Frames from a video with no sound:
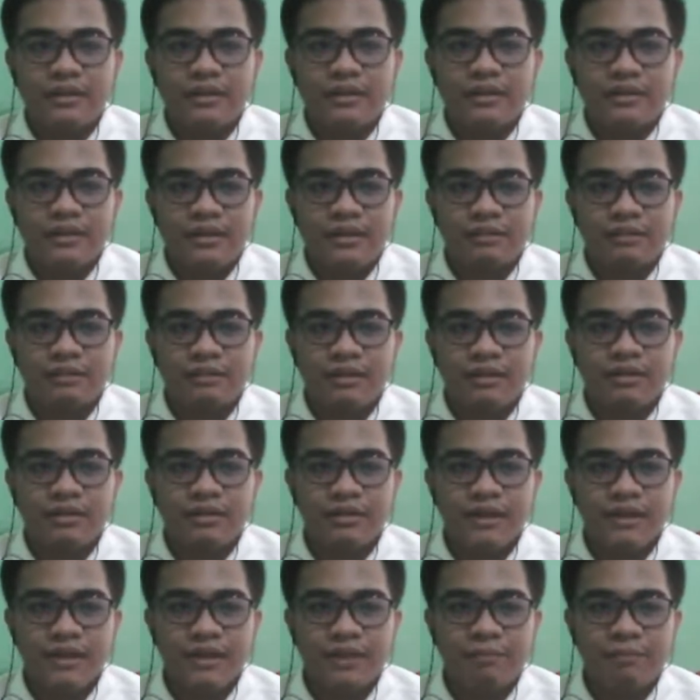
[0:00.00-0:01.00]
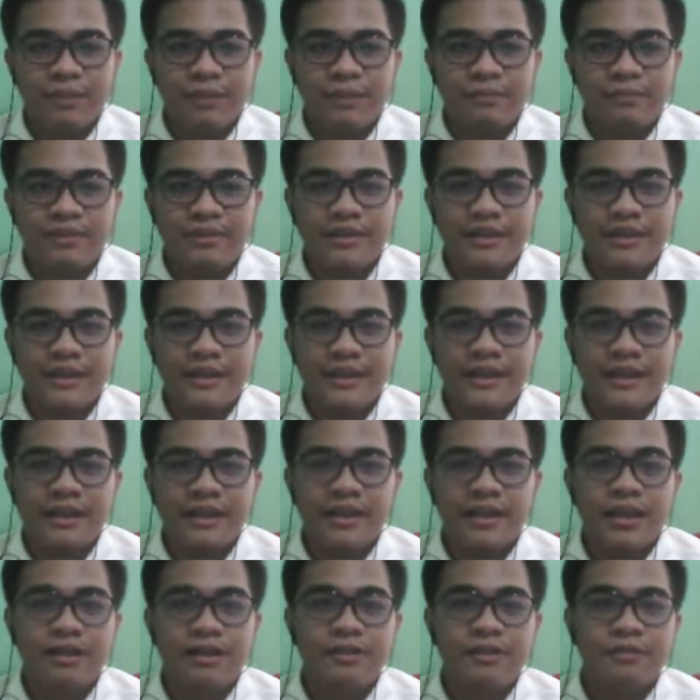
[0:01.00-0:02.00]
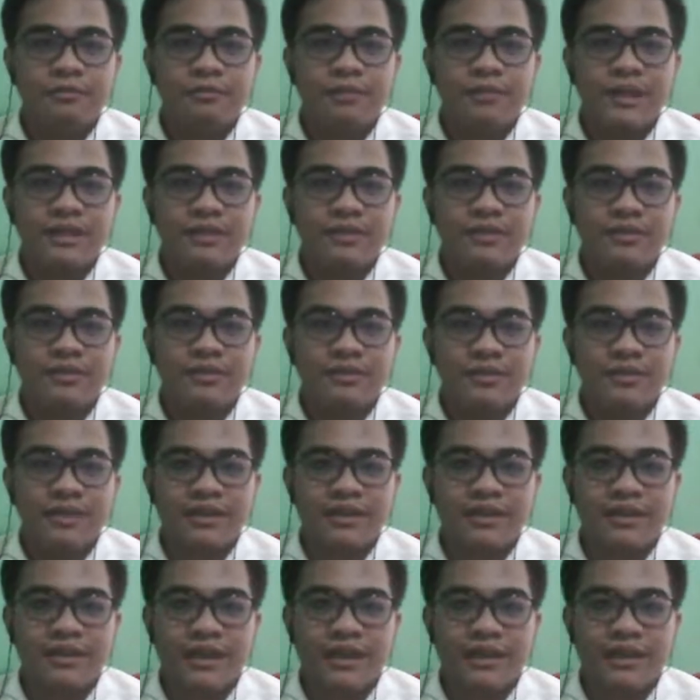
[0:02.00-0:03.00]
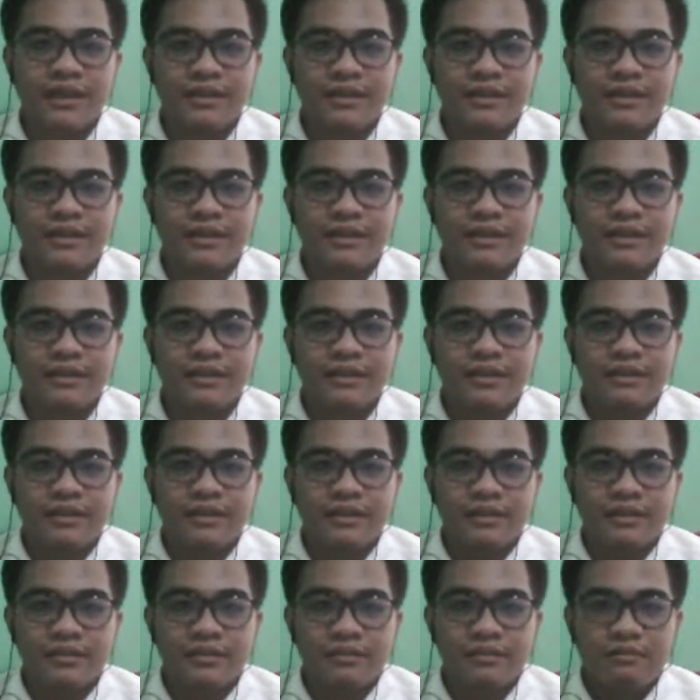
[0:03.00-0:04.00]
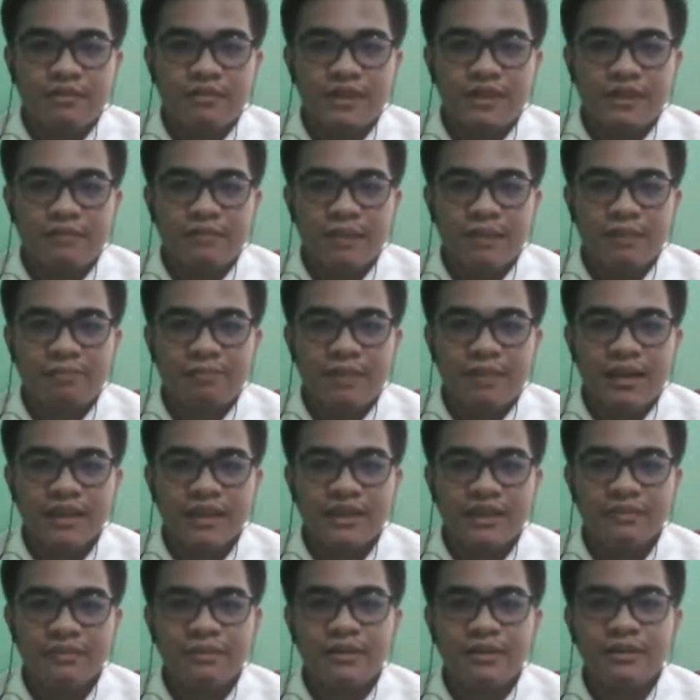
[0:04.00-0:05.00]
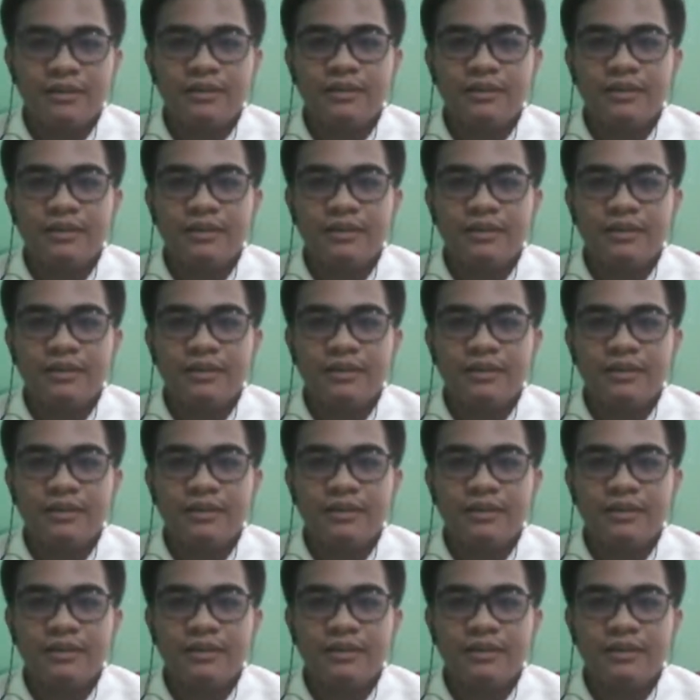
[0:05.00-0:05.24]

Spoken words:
This resulted in people seeking other ways to soar the skies, which is made possible